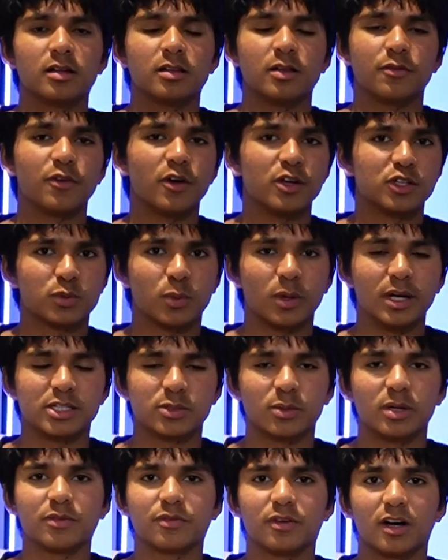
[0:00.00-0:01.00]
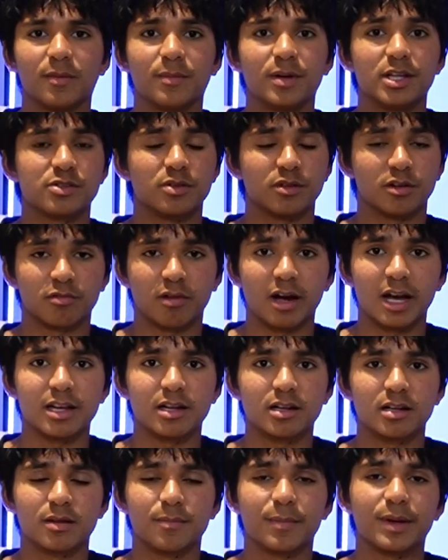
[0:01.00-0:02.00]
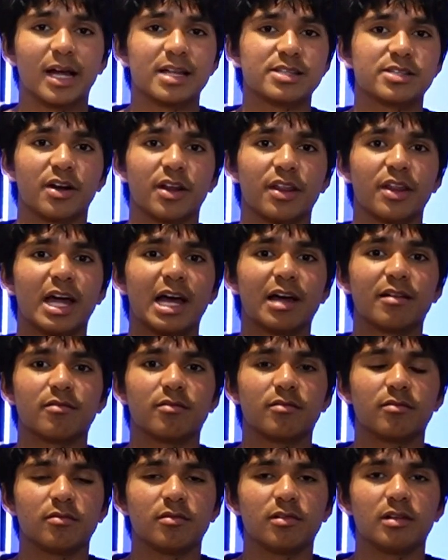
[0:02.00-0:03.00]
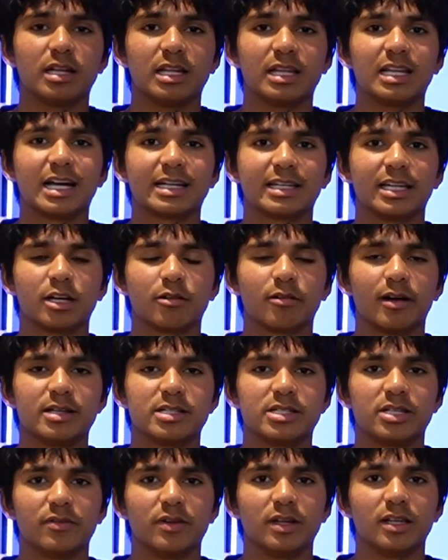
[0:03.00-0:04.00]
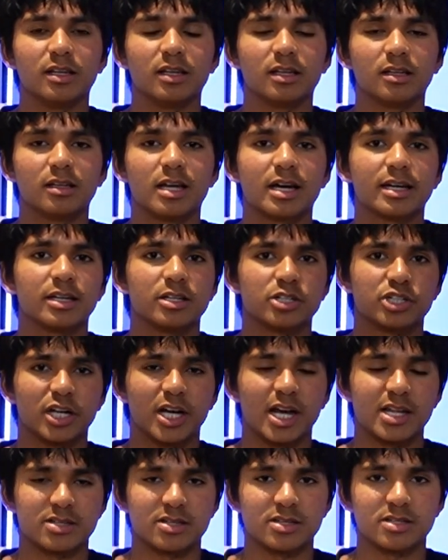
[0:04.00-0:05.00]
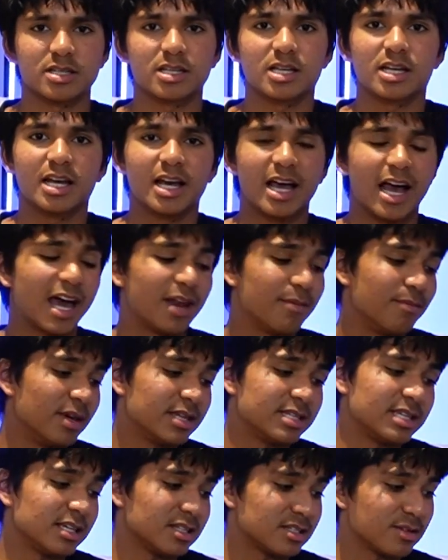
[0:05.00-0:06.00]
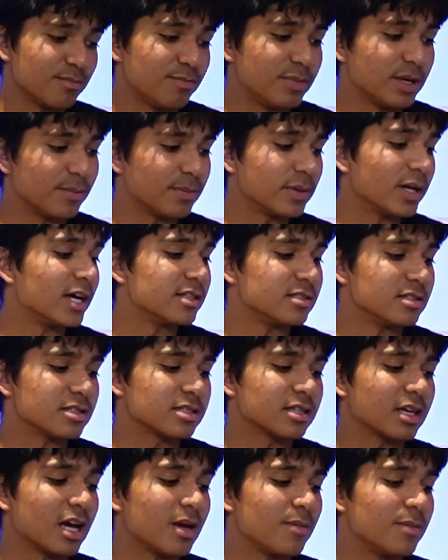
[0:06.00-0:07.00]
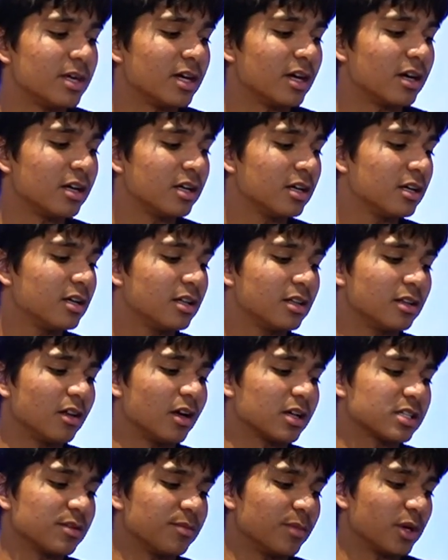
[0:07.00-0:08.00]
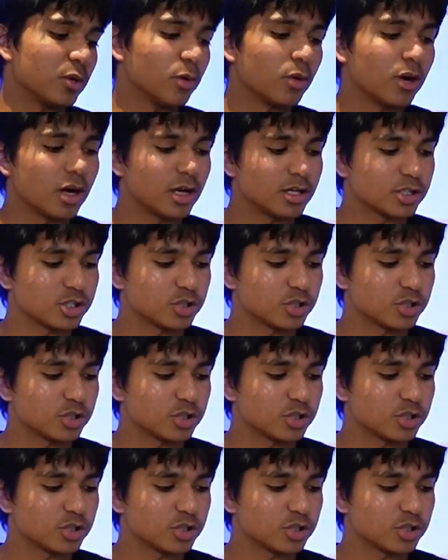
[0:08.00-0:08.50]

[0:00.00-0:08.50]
The first 20, 25 minutes were great, but outside of that, really lacking creativity, lacking chances, and missing some big players in this game here. The likes of Maguire,